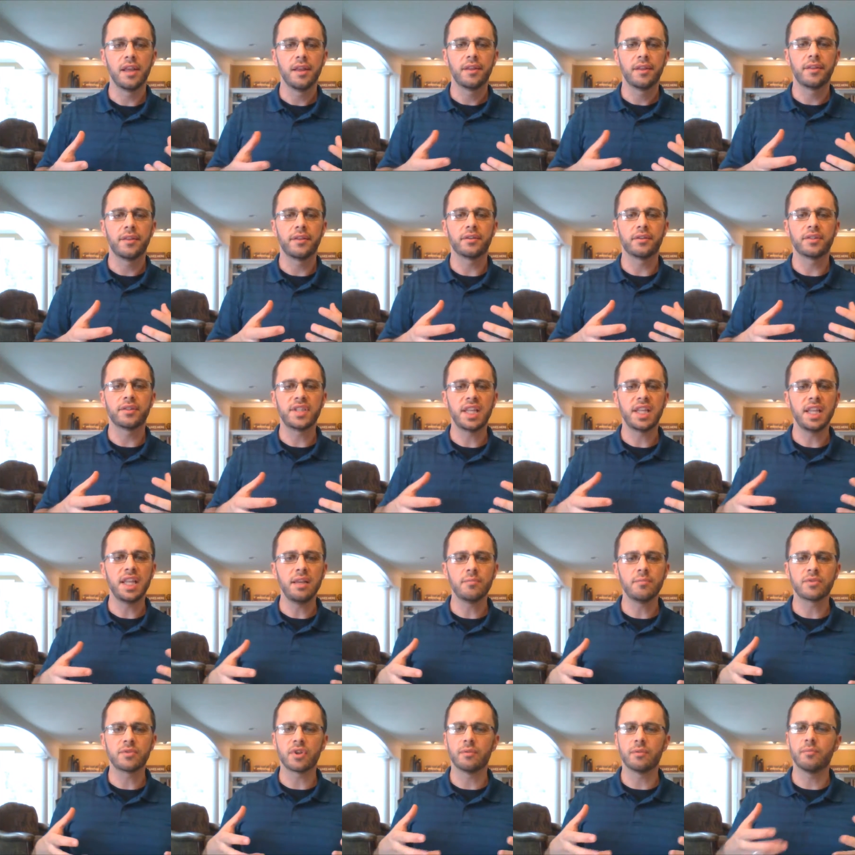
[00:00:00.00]
their
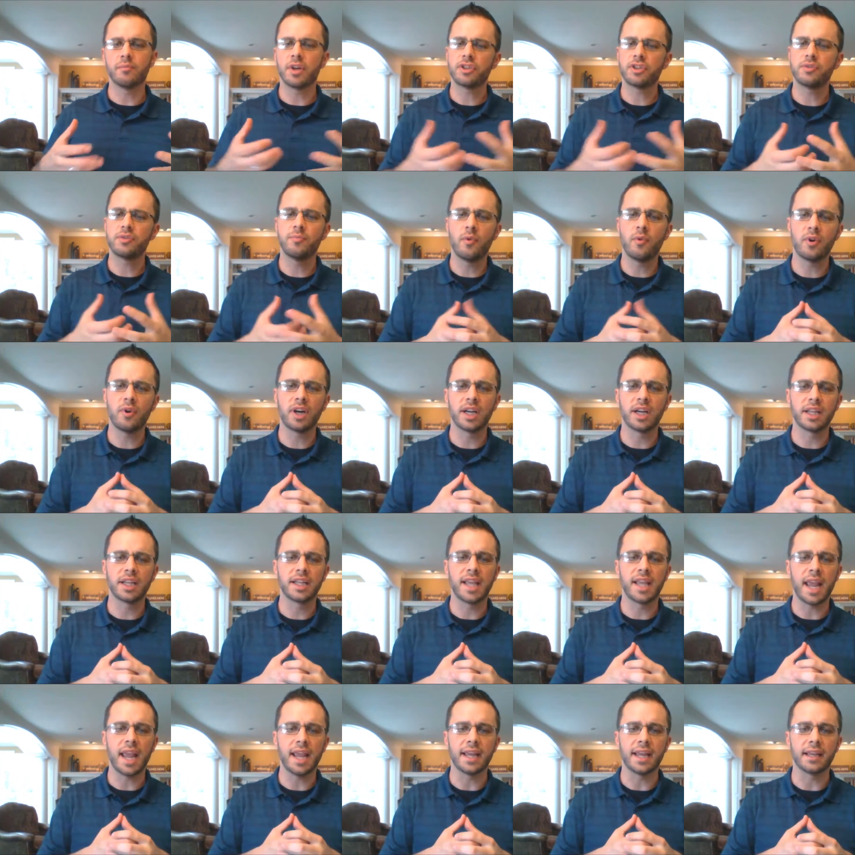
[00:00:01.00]
teams are much more
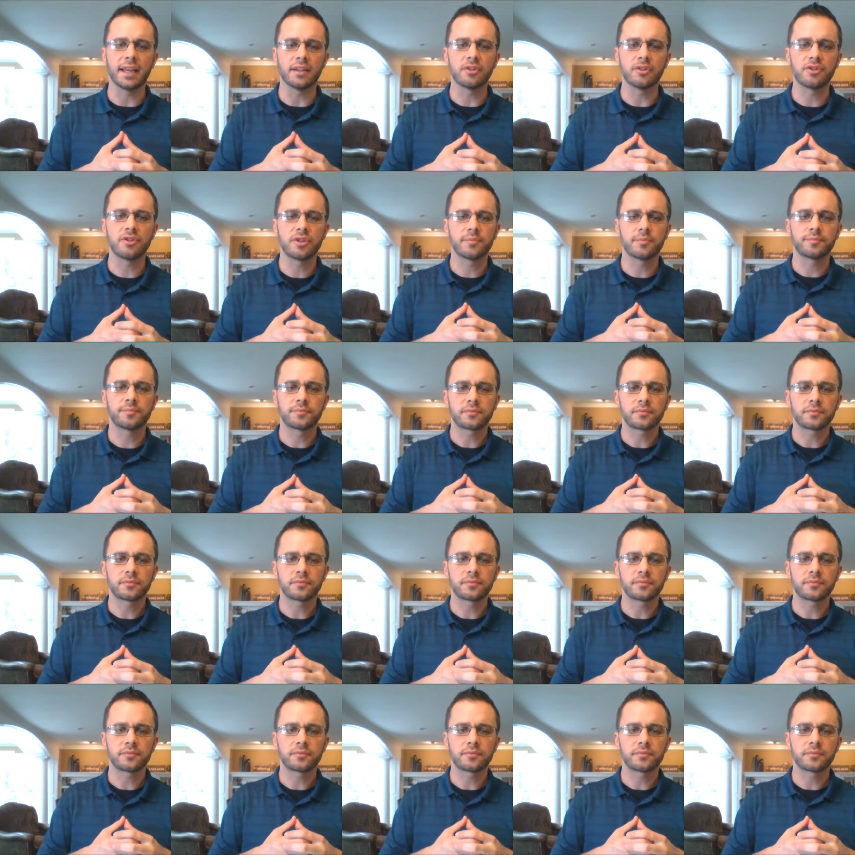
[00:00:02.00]
engaged,